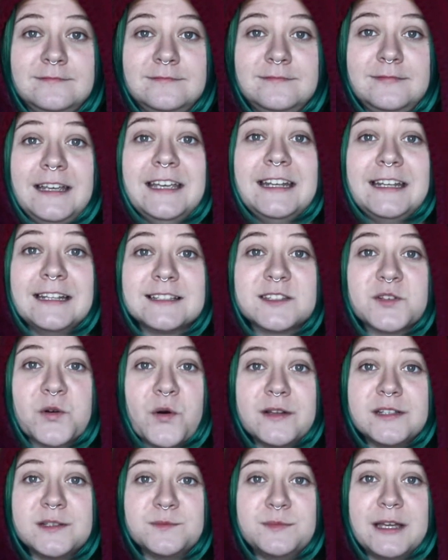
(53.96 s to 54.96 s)
It is
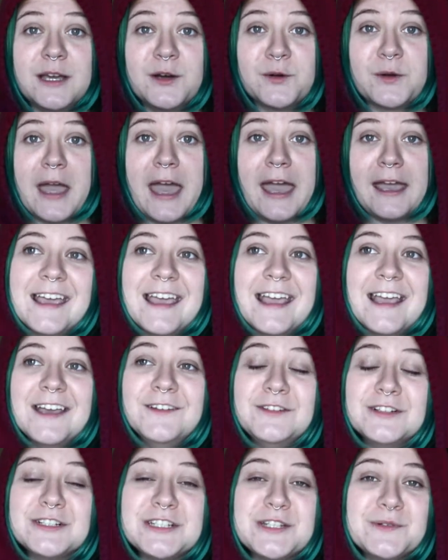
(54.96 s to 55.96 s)
going to be okay. If
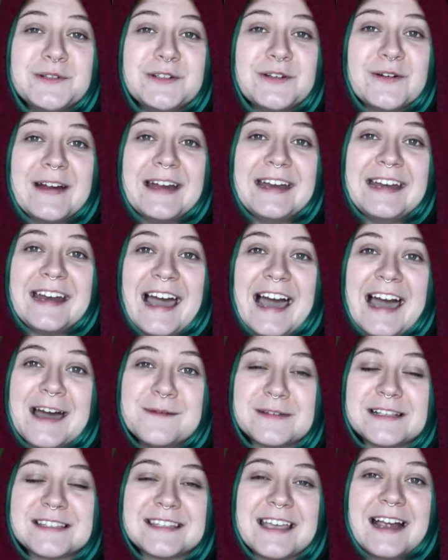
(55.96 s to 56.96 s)
you're doing great, I'm
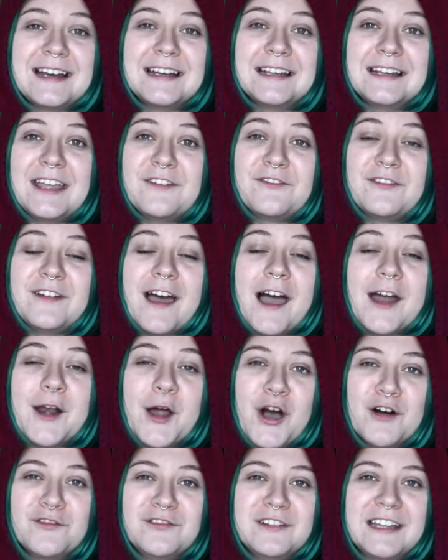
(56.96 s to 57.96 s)
excited. If not,
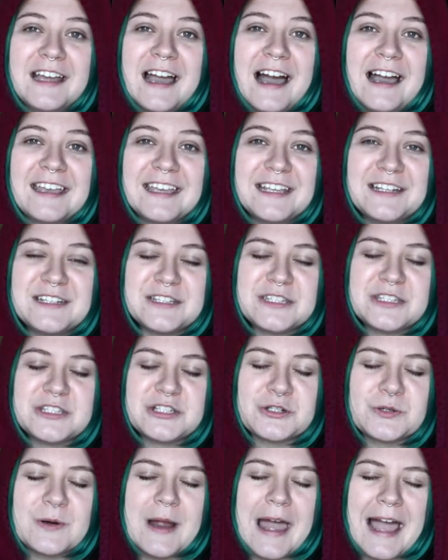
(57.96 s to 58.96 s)
hopefully I can
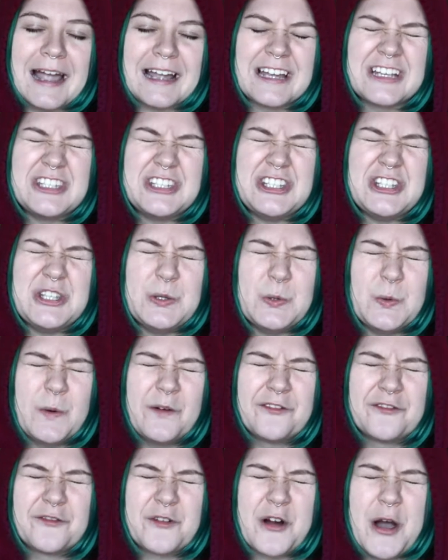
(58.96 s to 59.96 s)
distract you
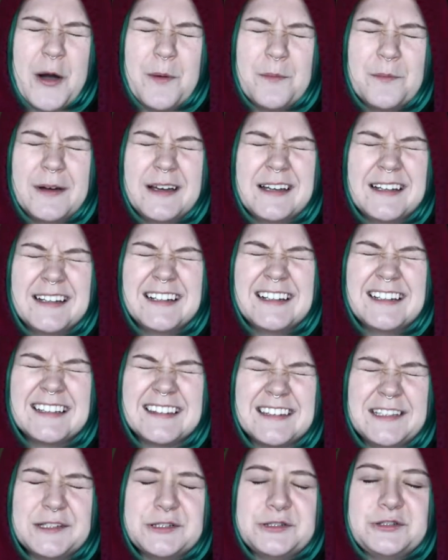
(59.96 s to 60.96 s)
from
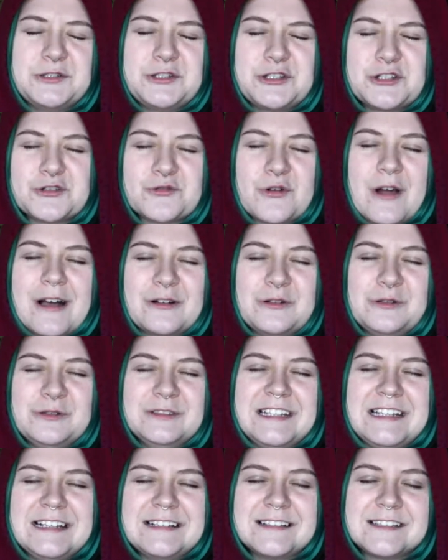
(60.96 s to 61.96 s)
the
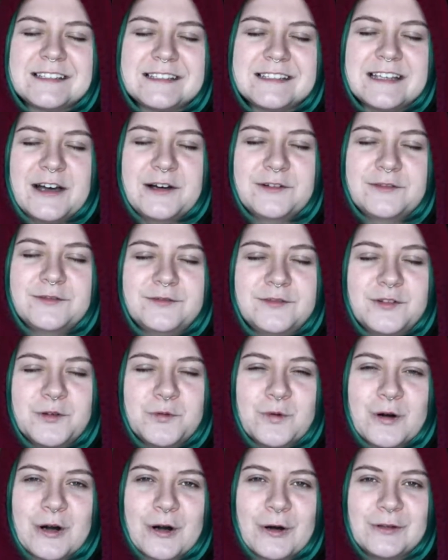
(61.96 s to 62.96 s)
struggleness of the
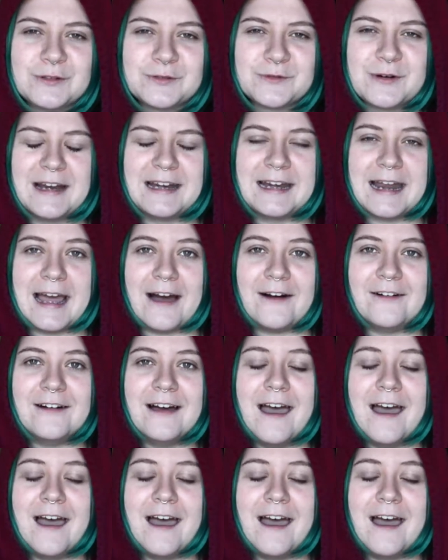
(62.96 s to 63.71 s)
world right now.